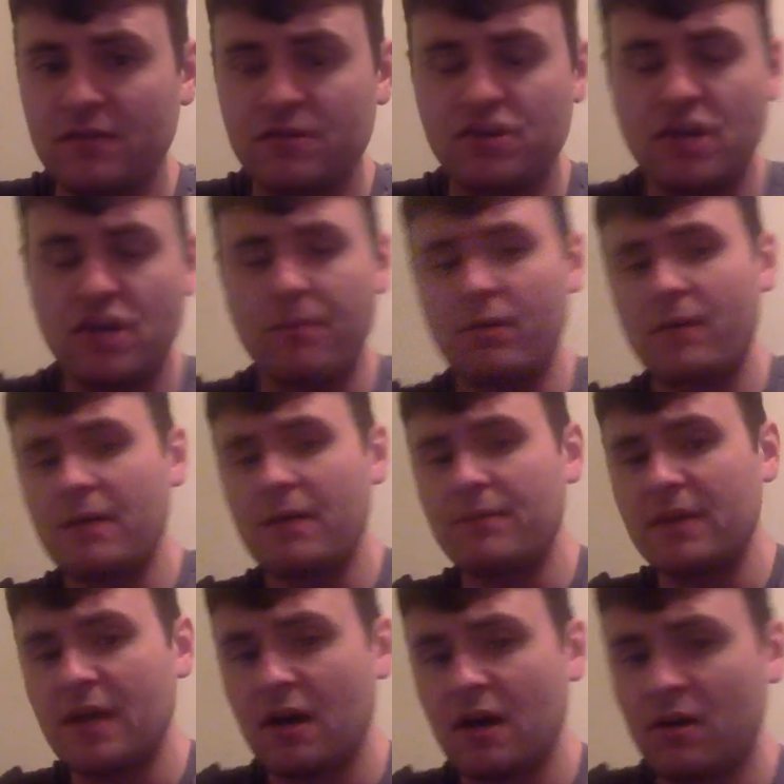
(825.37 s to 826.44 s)
Shepard might
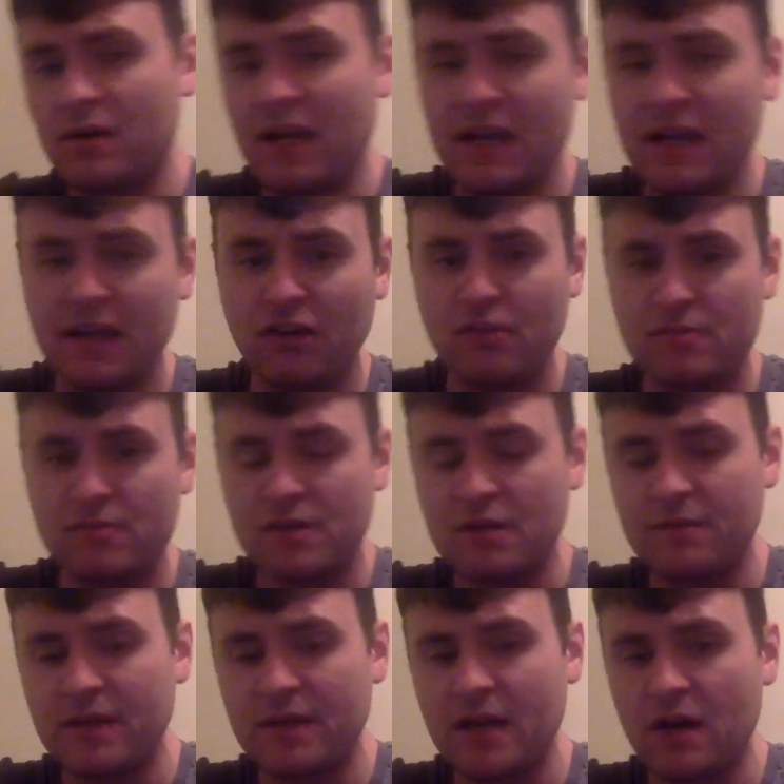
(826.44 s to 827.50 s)
be out, Ingram's going to
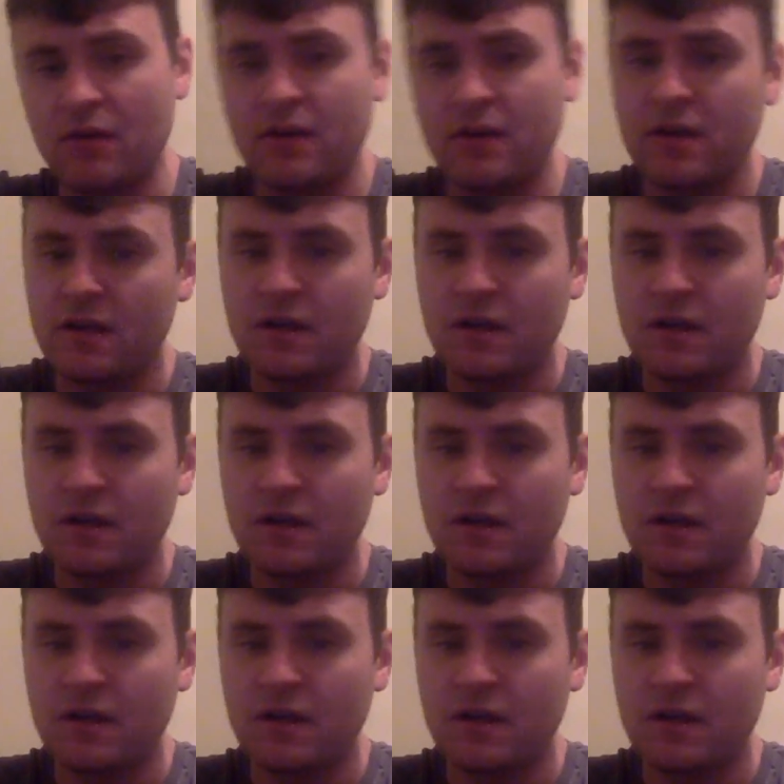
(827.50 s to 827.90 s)
be out.